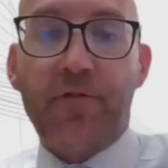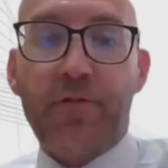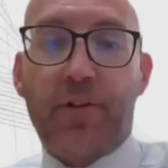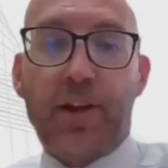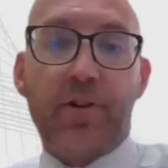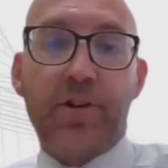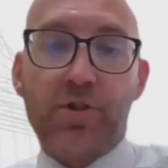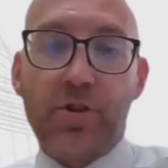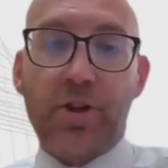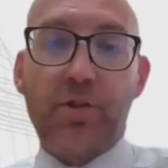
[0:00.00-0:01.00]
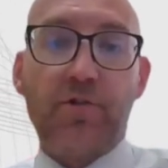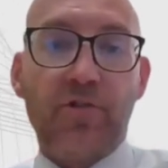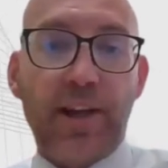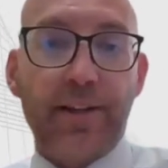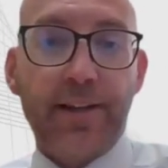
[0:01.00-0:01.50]
after the original use
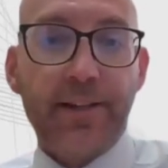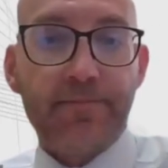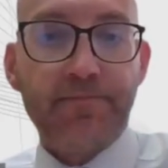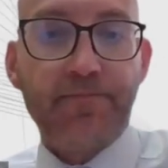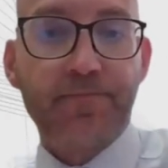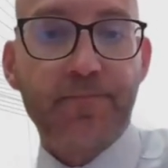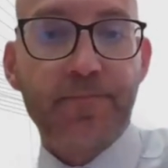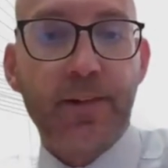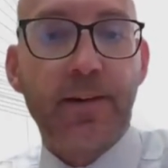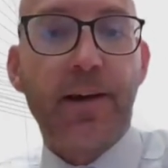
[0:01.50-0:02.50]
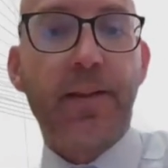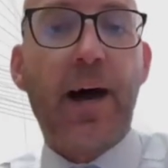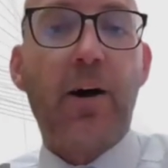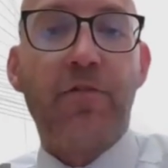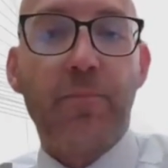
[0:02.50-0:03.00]
has ended, and
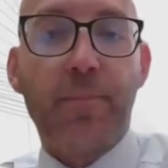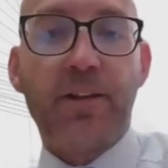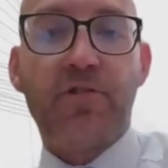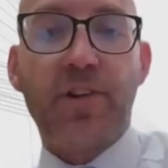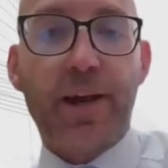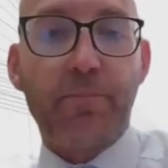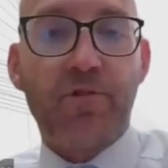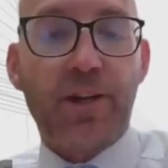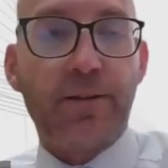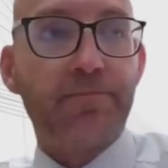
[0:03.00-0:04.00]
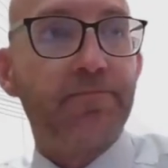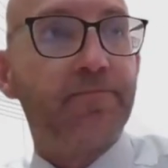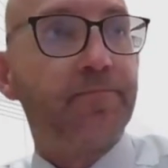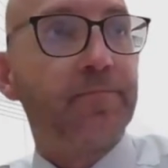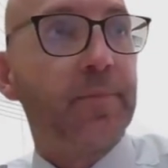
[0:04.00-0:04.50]
that often means they're empty,
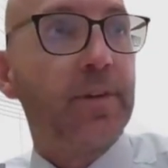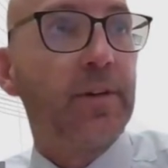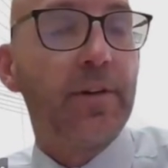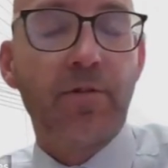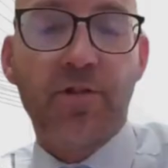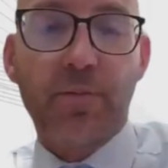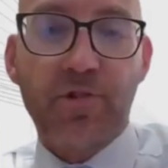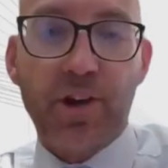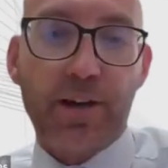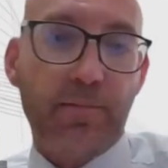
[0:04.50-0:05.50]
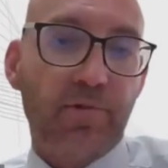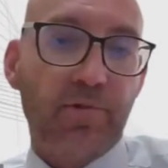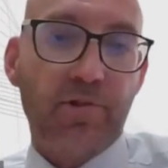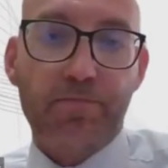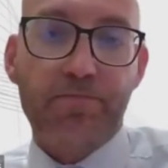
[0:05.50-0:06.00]

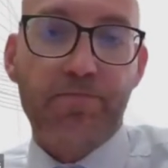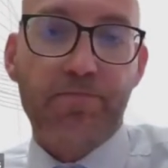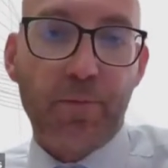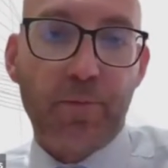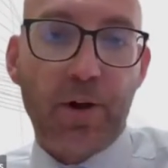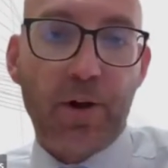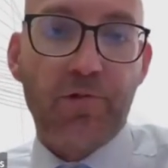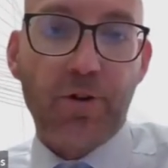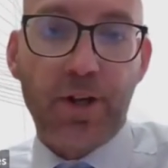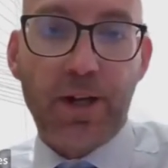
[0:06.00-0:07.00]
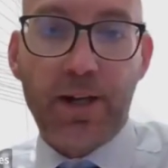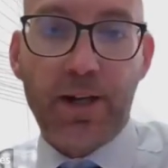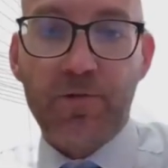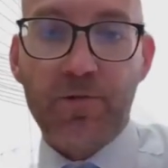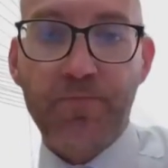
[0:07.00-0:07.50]
sometimes for months or
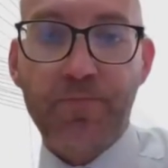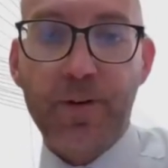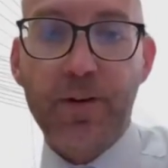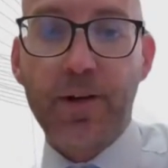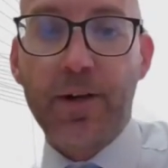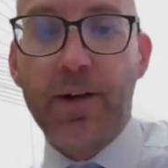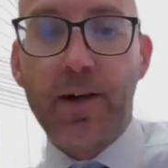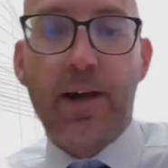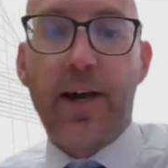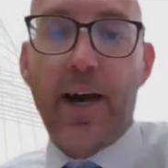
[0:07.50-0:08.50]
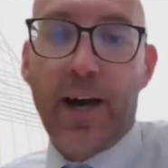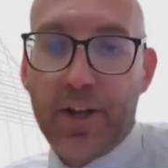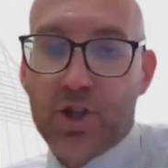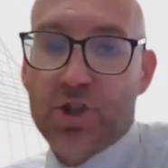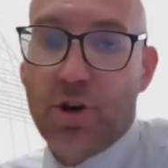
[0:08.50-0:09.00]
years.
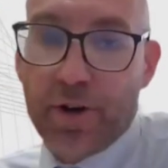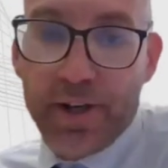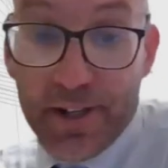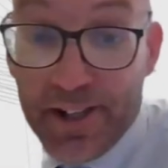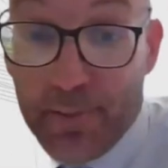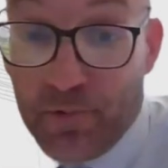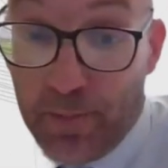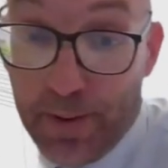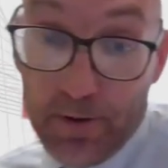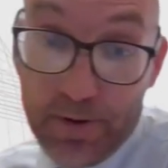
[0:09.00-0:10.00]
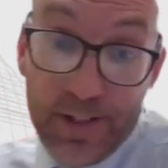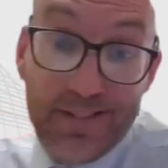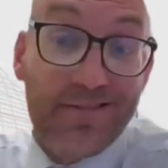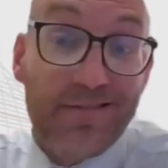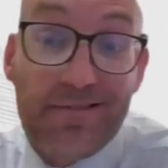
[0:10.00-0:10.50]
And insuring an empty
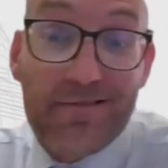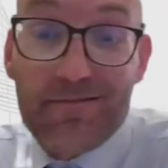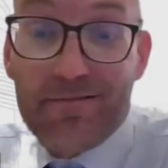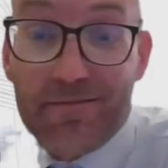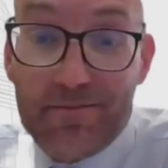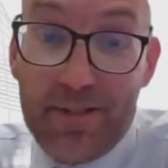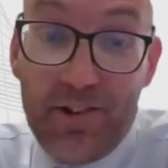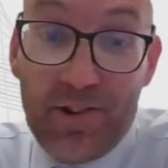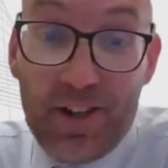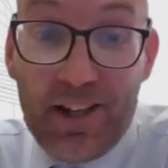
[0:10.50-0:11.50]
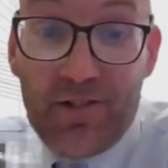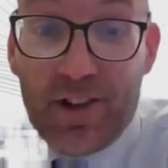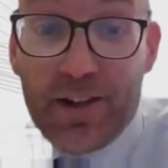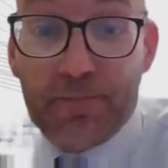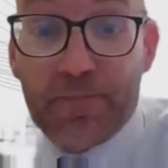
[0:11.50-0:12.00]
building isn't
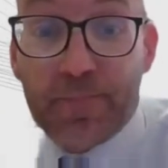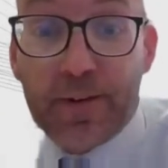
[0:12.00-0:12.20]
easy.